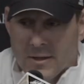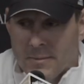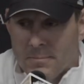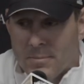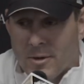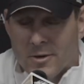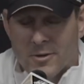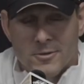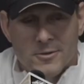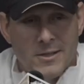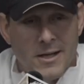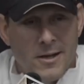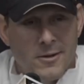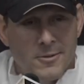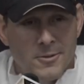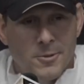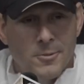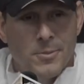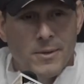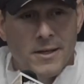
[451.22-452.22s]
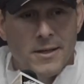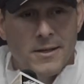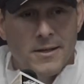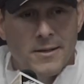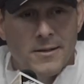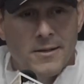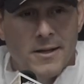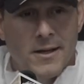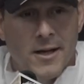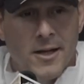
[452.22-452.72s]
buckled down a little bit
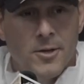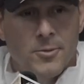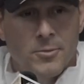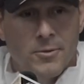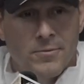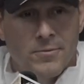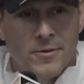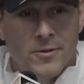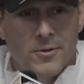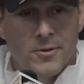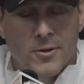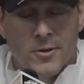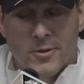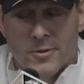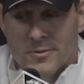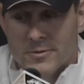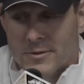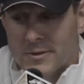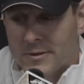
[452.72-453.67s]
and held them to field goals.